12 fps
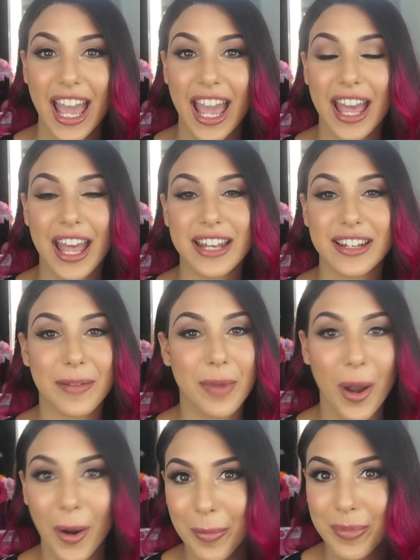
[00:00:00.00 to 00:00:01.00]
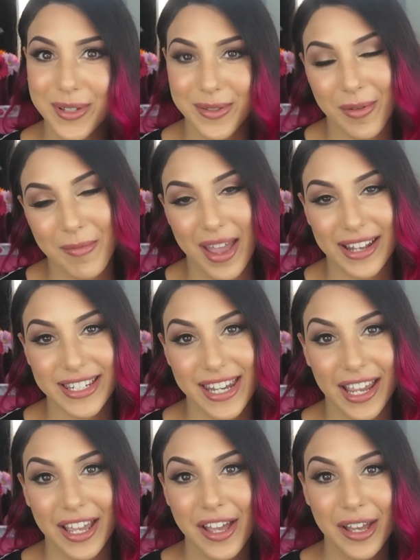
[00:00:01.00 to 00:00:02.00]
and I'm a hopeless
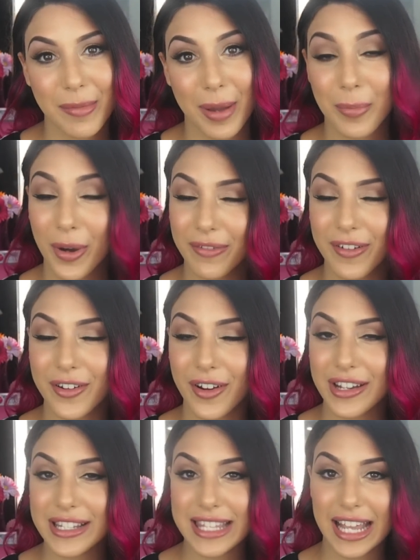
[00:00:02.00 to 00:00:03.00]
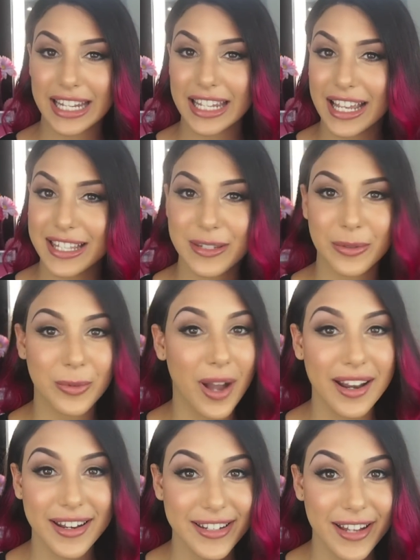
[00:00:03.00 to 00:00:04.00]
romantic. My boyfriend knows that he has to
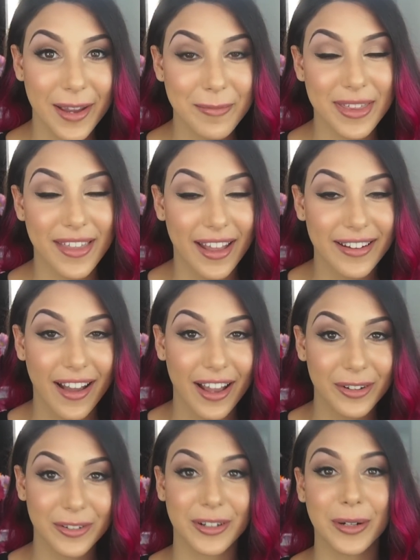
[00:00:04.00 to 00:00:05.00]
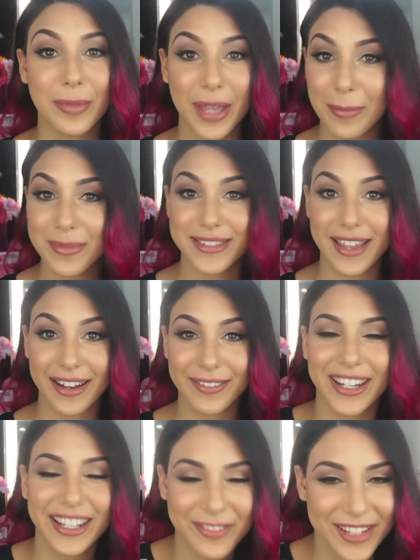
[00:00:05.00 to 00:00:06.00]
wine and dine me that night or I'll be upset
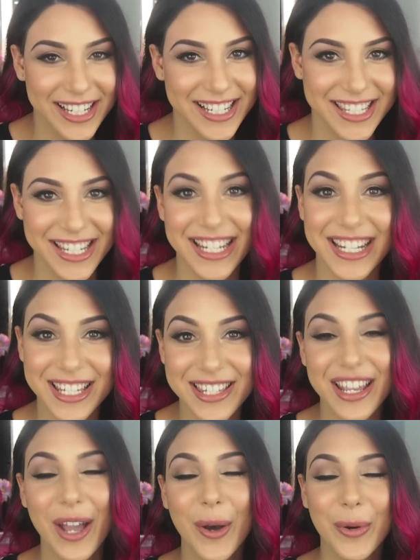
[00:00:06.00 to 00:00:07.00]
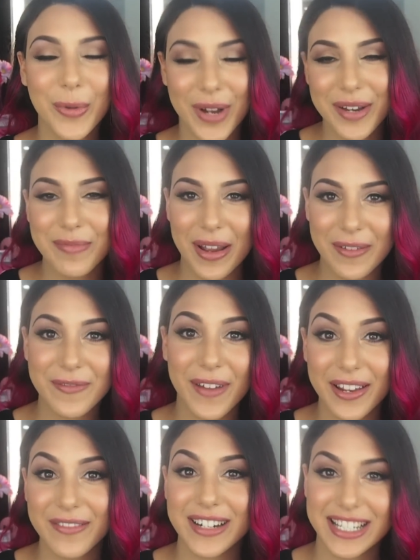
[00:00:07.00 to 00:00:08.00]
because it is one of my
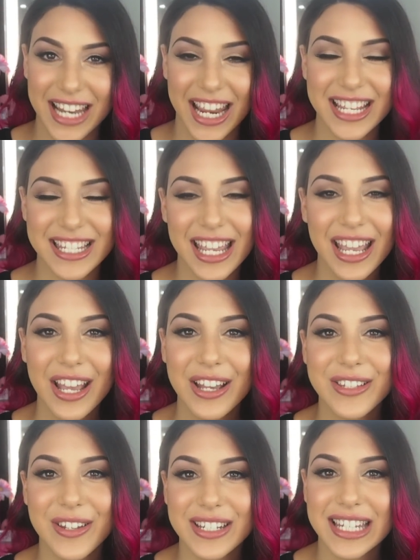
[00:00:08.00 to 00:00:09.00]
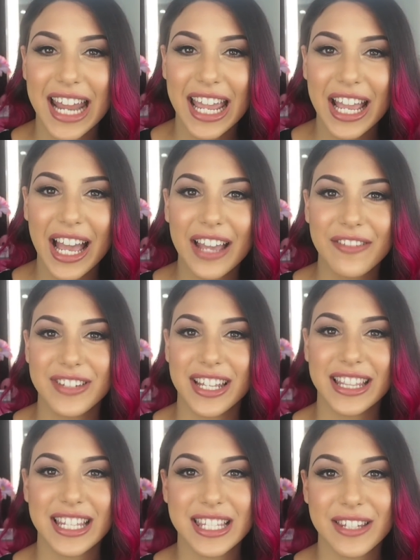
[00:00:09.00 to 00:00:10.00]
favorite days. So today I've
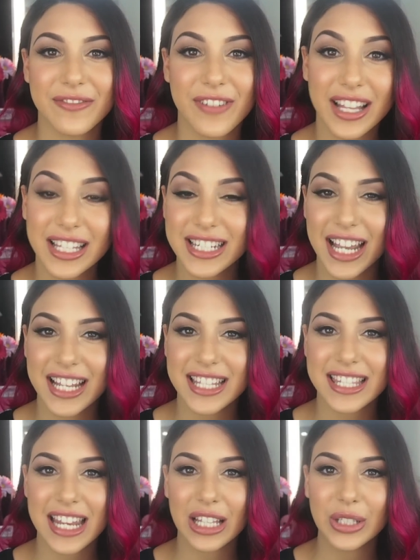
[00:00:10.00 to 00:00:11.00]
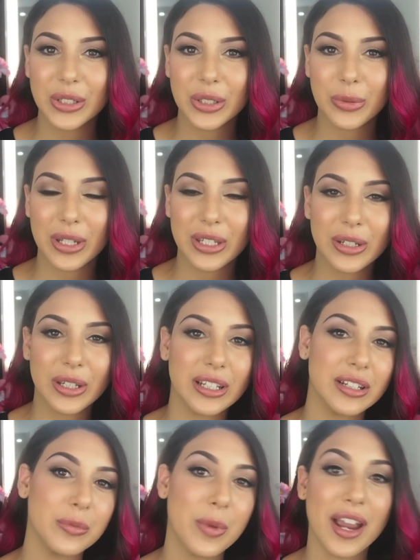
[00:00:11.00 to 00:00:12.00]
done this Valentine's Day look where you
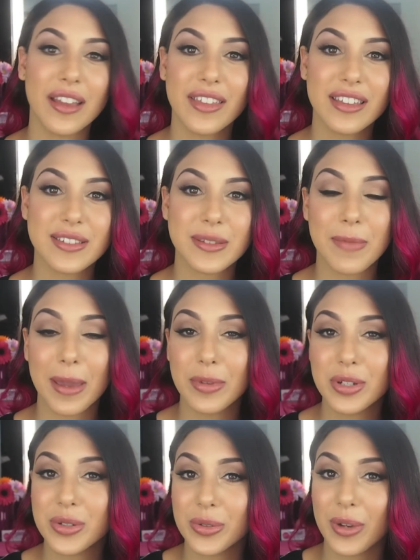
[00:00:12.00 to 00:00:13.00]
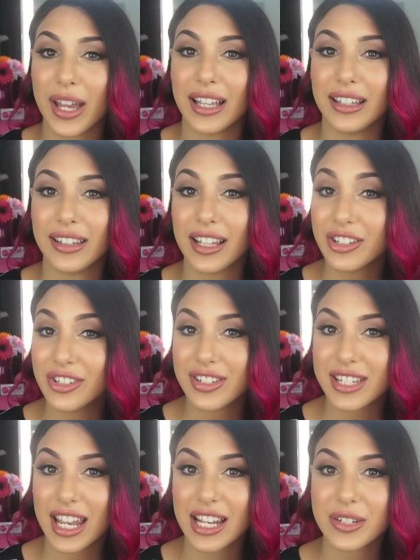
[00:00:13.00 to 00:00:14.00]
can wear this maybe to a lunch
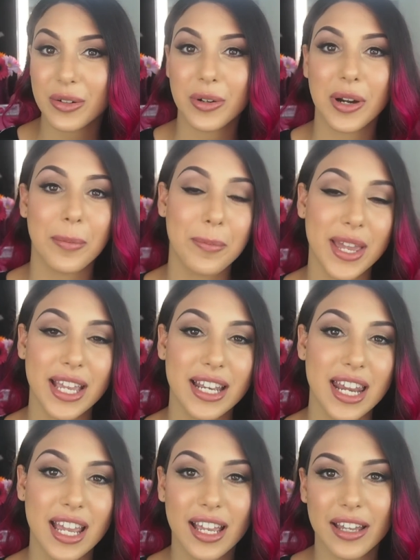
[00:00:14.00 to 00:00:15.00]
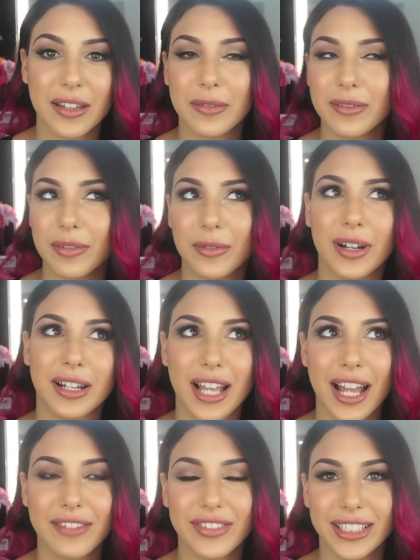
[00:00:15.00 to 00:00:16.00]
date or a picnic, well,
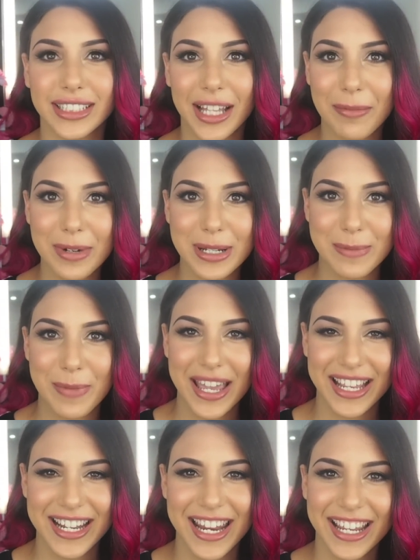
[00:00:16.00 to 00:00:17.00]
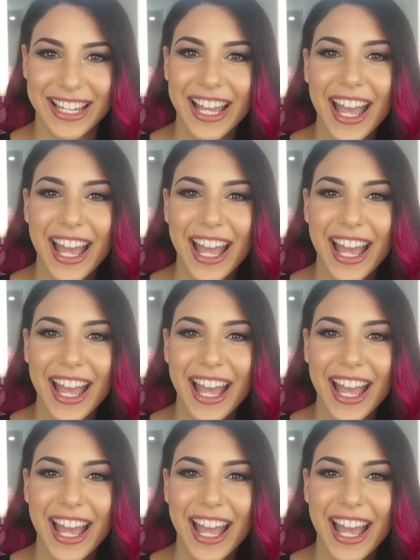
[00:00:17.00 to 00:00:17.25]
kind of a glamorous picnic.